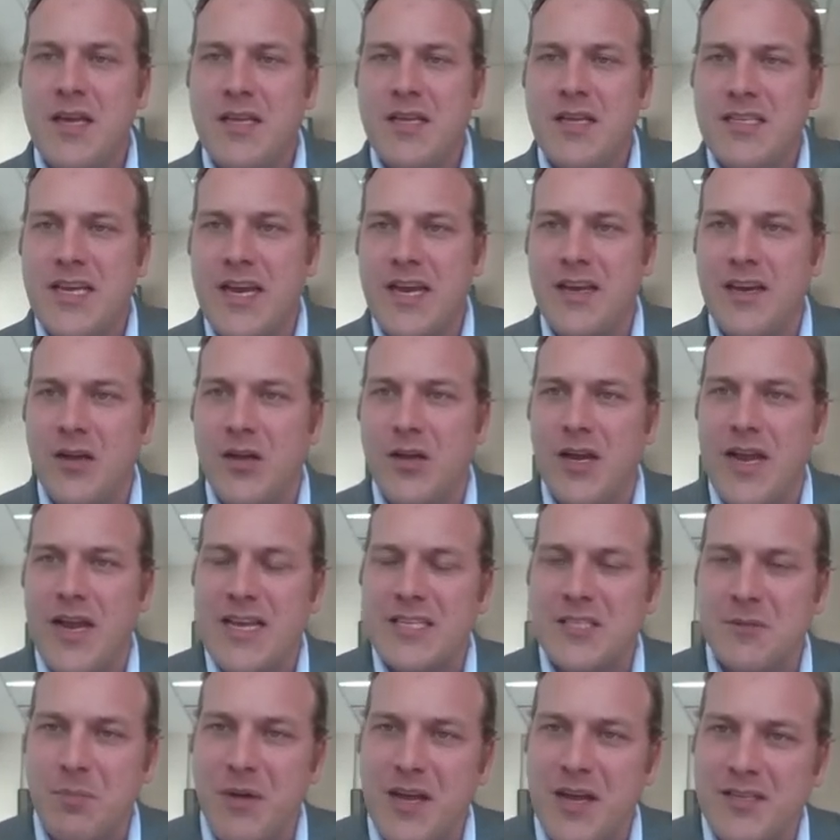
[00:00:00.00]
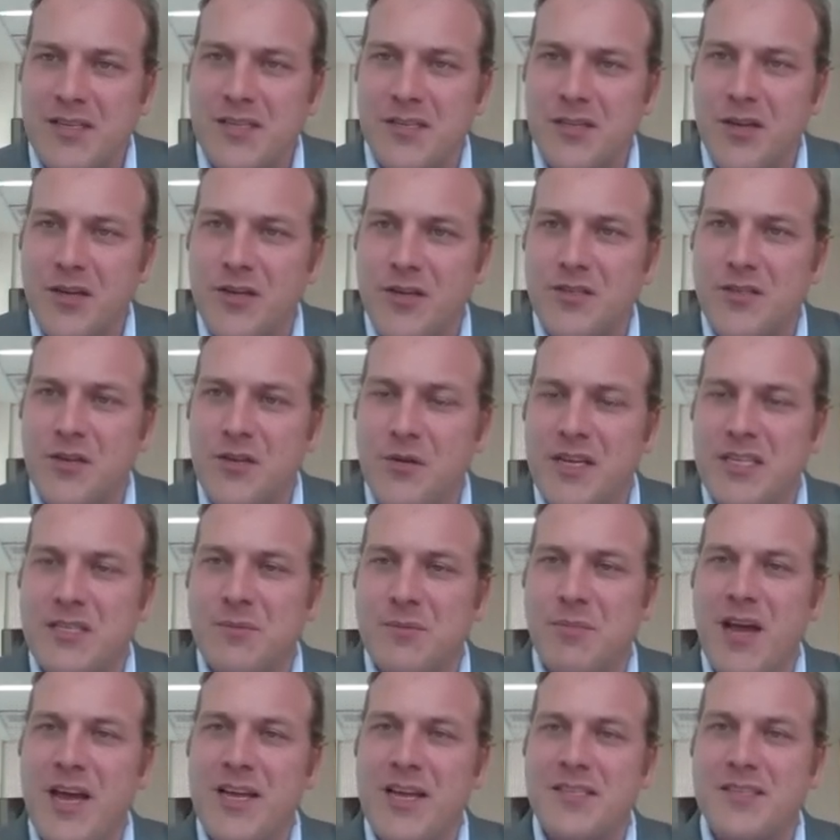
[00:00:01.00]
technical aspects of those US
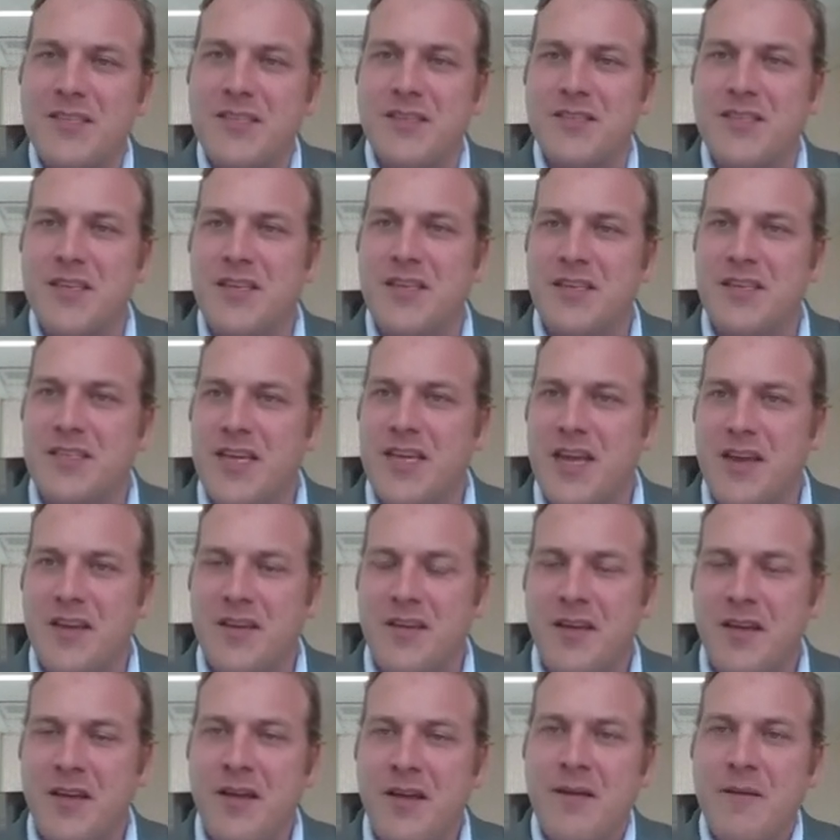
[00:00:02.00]
basins, and indeed